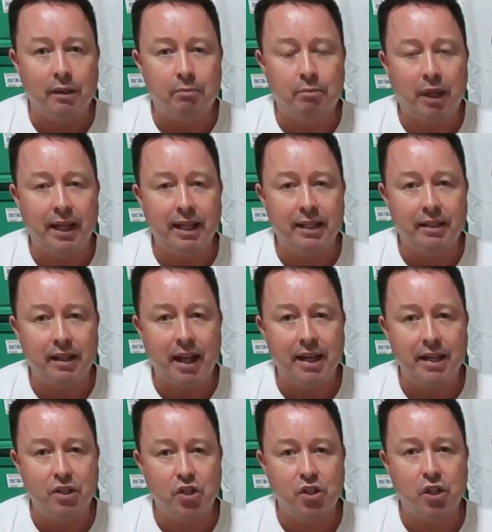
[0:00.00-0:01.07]
and
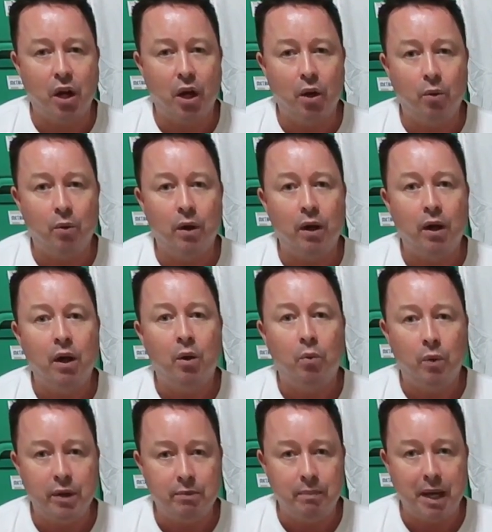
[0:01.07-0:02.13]
played a show
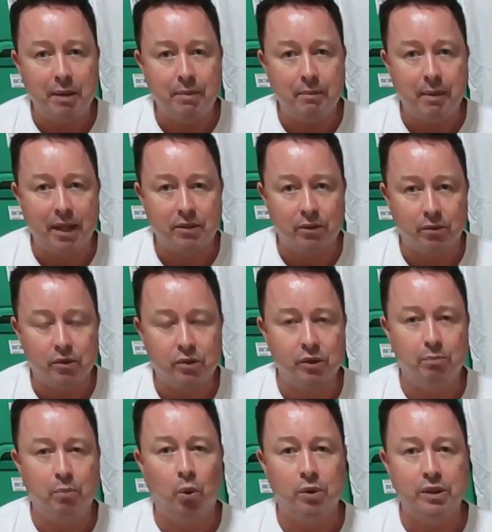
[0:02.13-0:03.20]
with Babymetal,
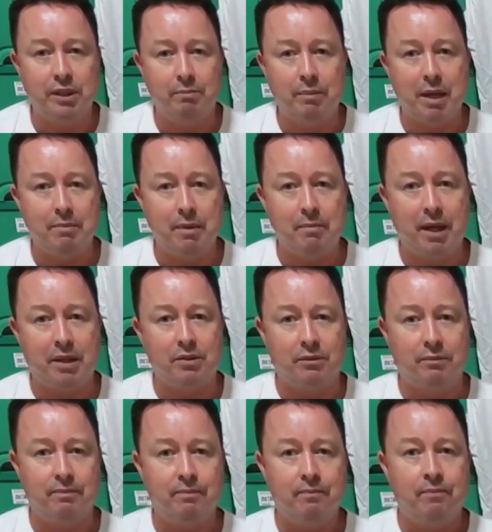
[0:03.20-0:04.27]
supported
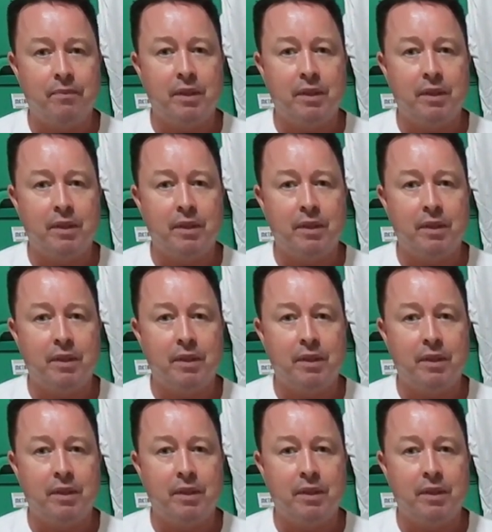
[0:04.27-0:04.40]
Babymetal.